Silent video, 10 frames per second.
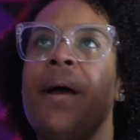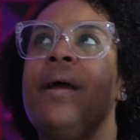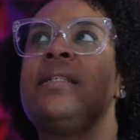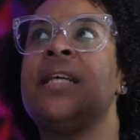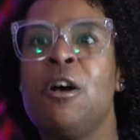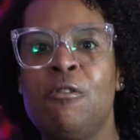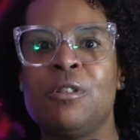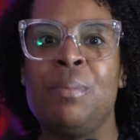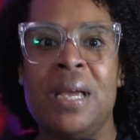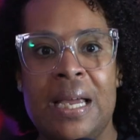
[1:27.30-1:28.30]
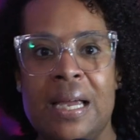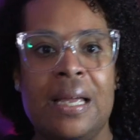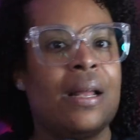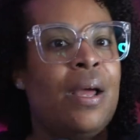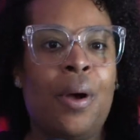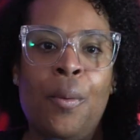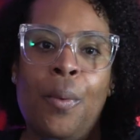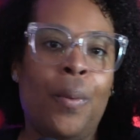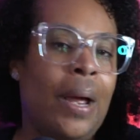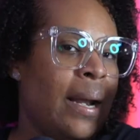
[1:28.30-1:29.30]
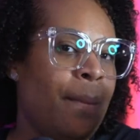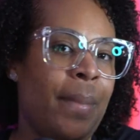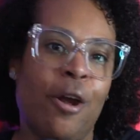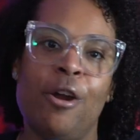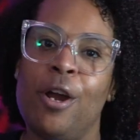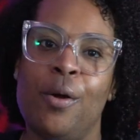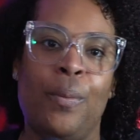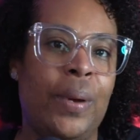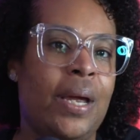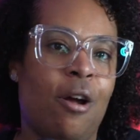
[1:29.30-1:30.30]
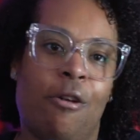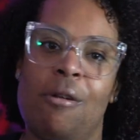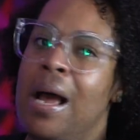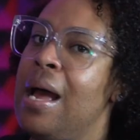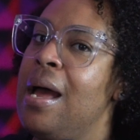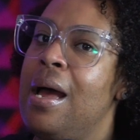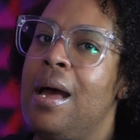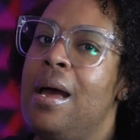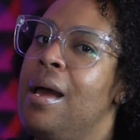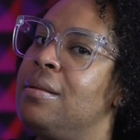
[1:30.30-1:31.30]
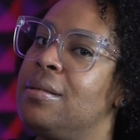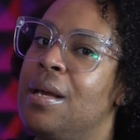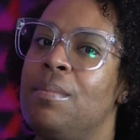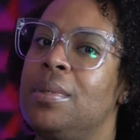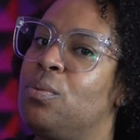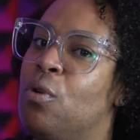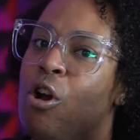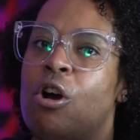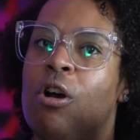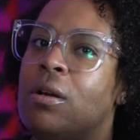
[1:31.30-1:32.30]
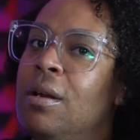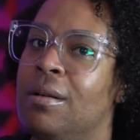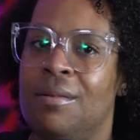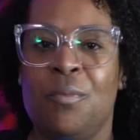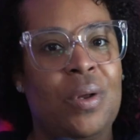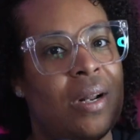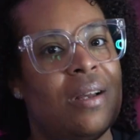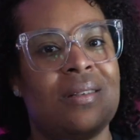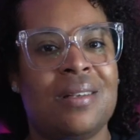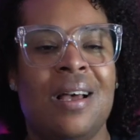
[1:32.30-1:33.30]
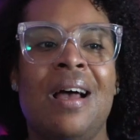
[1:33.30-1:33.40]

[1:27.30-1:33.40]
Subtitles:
Tells me in America, we are not, something is wrong with us.